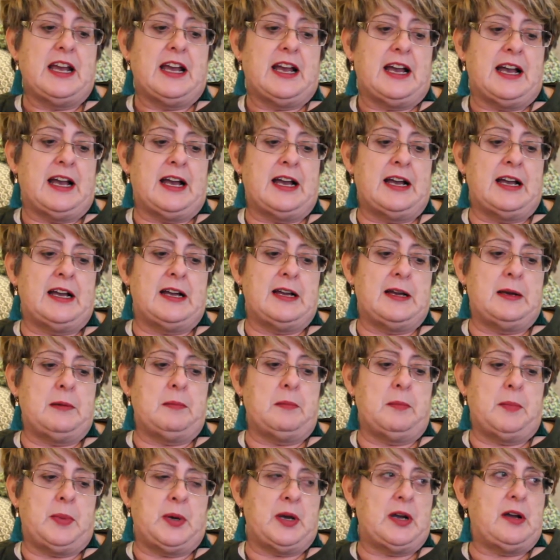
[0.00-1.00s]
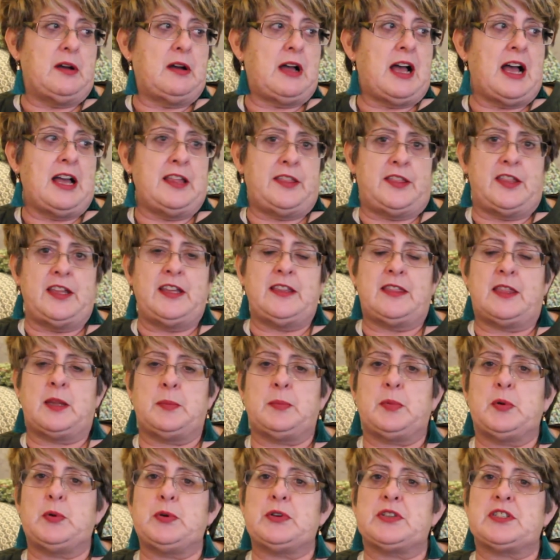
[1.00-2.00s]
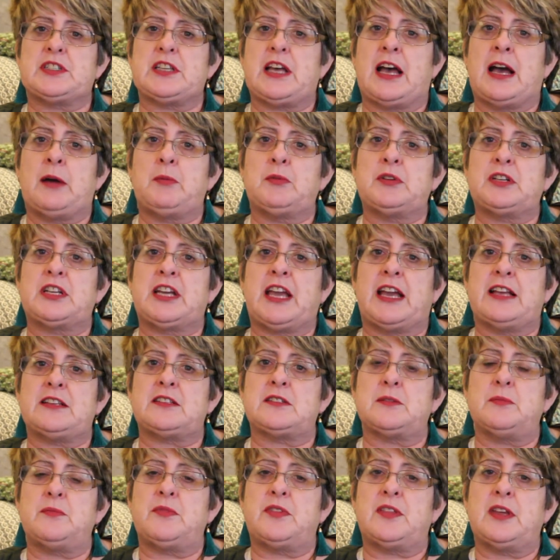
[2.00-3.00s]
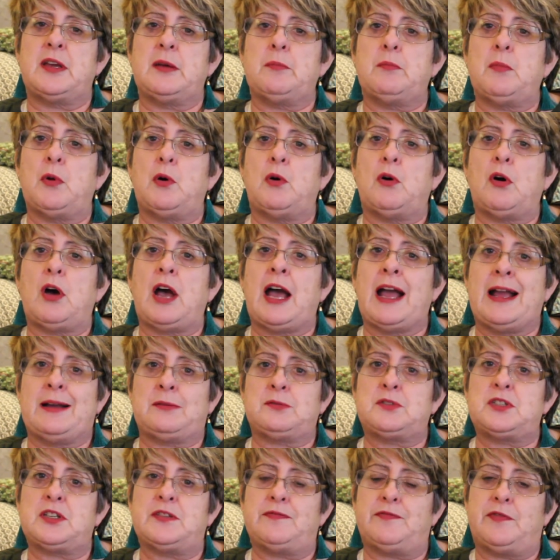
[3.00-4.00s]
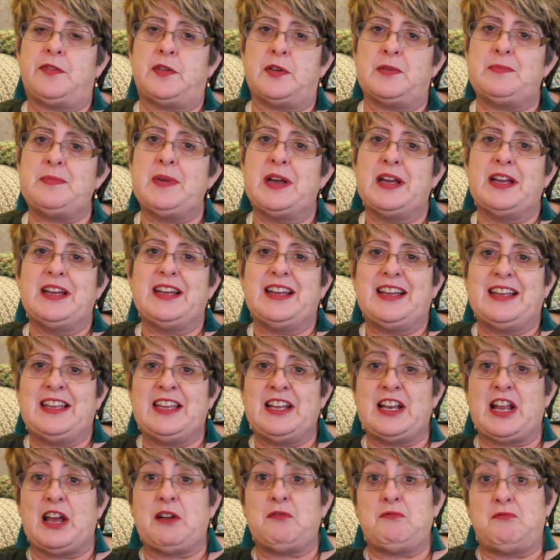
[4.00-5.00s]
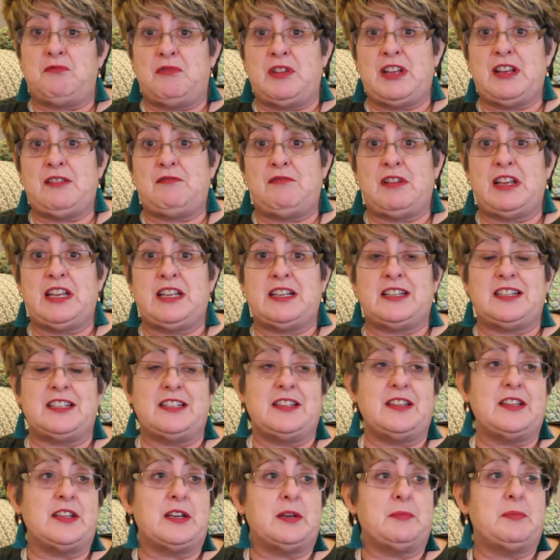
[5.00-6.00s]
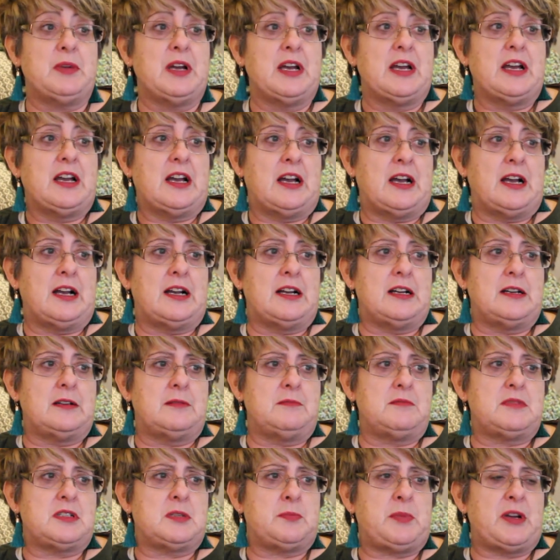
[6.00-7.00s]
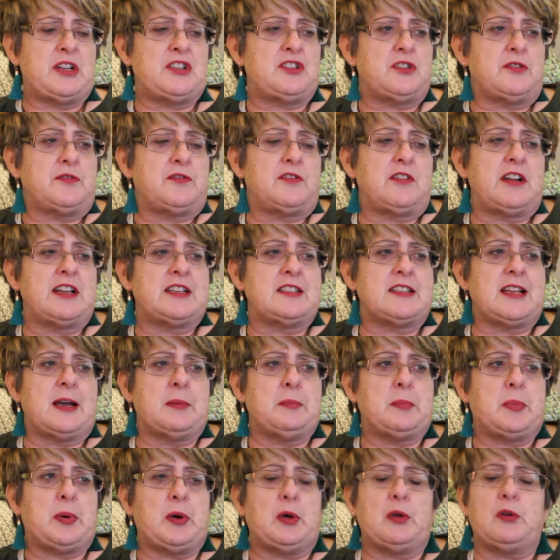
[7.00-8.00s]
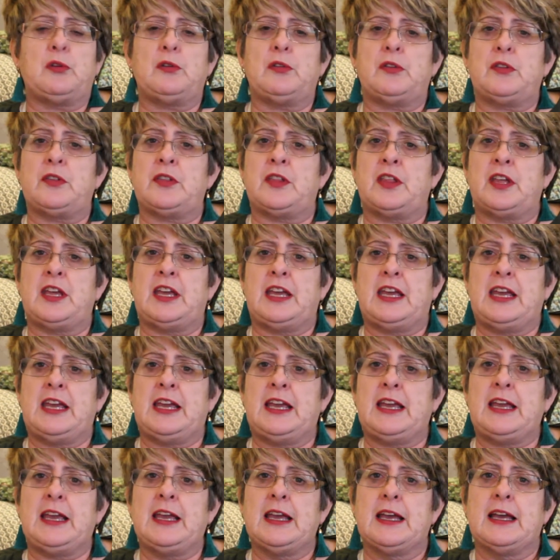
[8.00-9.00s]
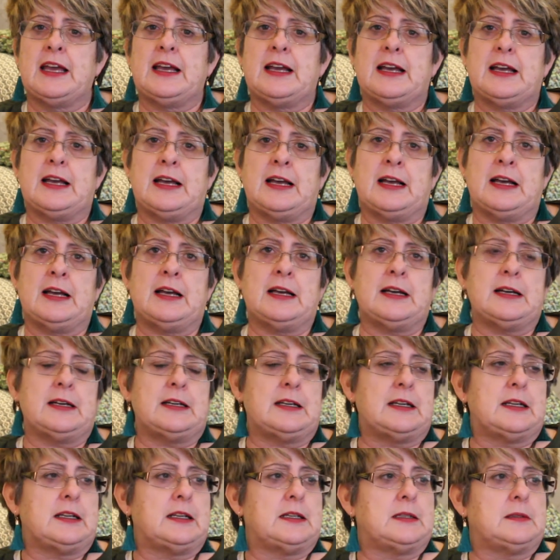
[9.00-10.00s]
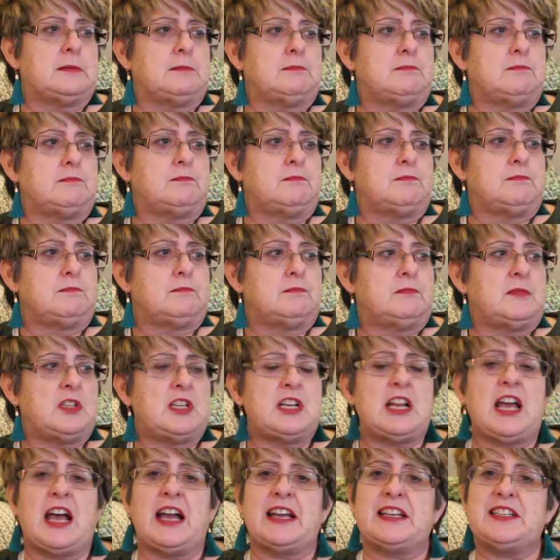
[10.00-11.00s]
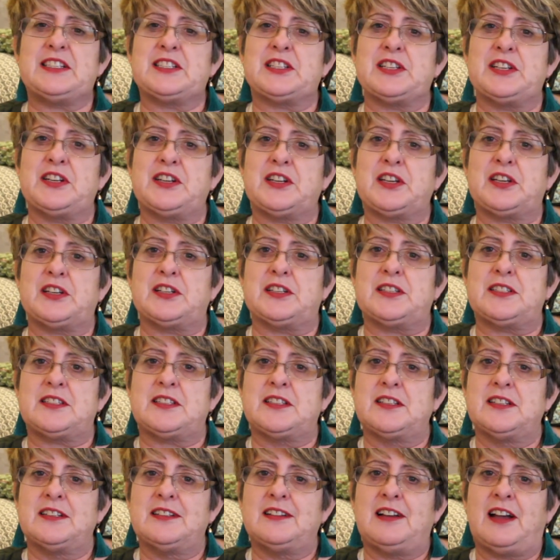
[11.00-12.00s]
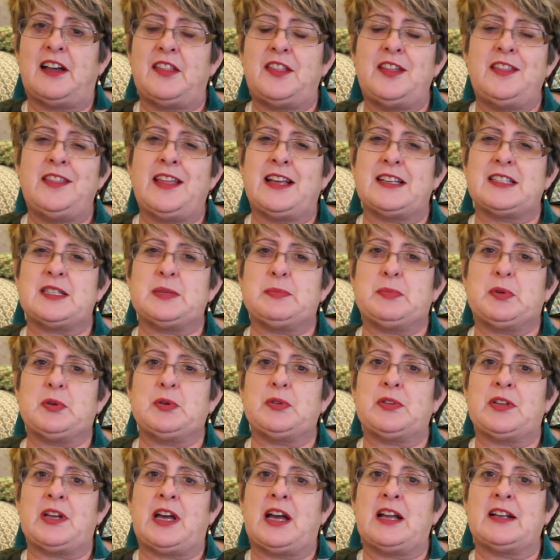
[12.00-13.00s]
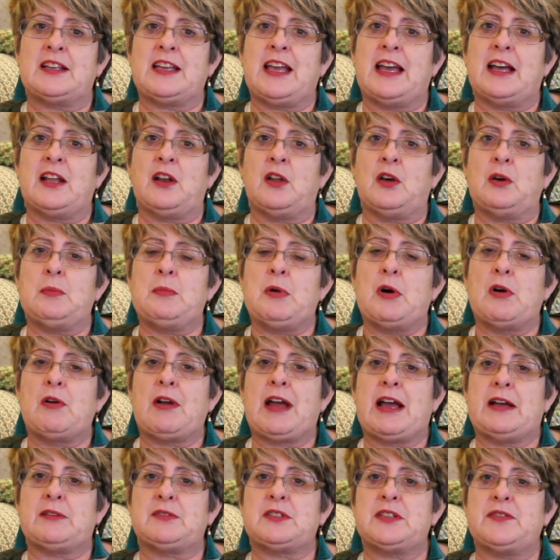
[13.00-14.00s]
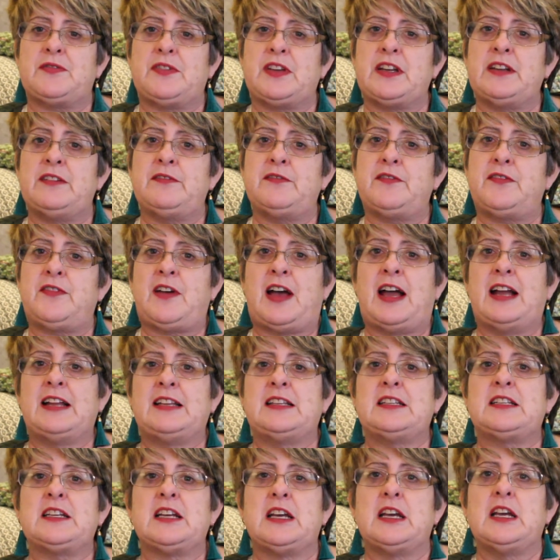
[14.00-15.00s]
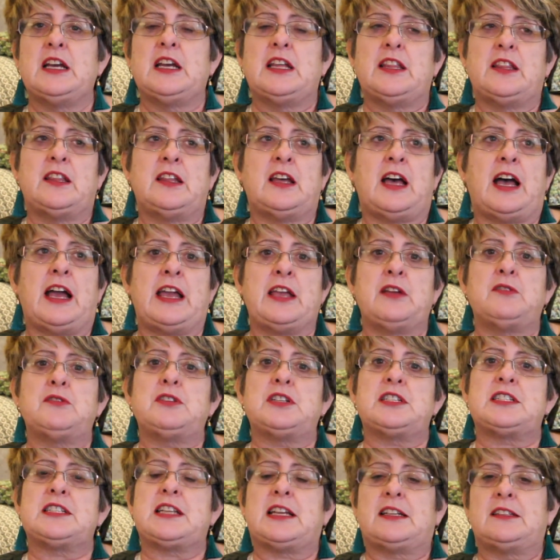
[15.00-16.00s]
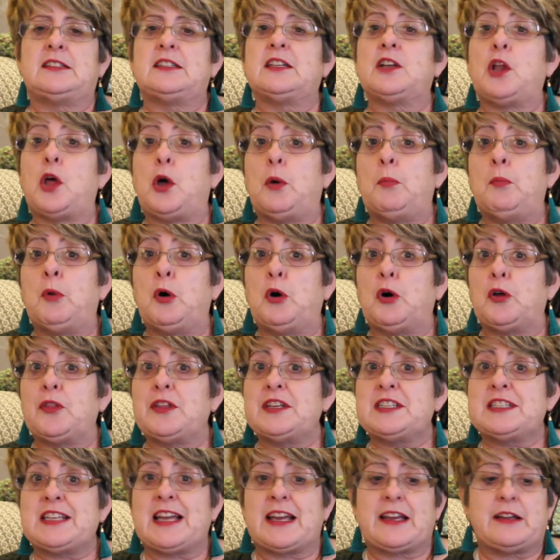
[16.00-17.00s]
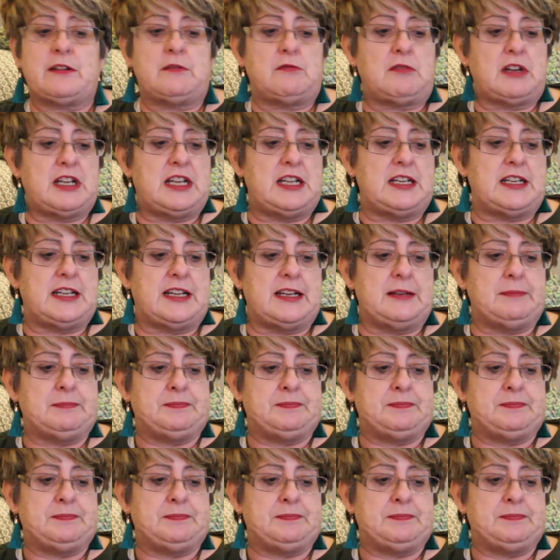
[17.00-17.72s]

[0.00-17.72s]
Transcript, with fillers: uh, but I think the books that I would get something more out of them, you know, rereading them. Um, special, for example, the um, the Night Circus. I think that's a book that I'd get a lot more out of it and find that I understand a lot more the second reading.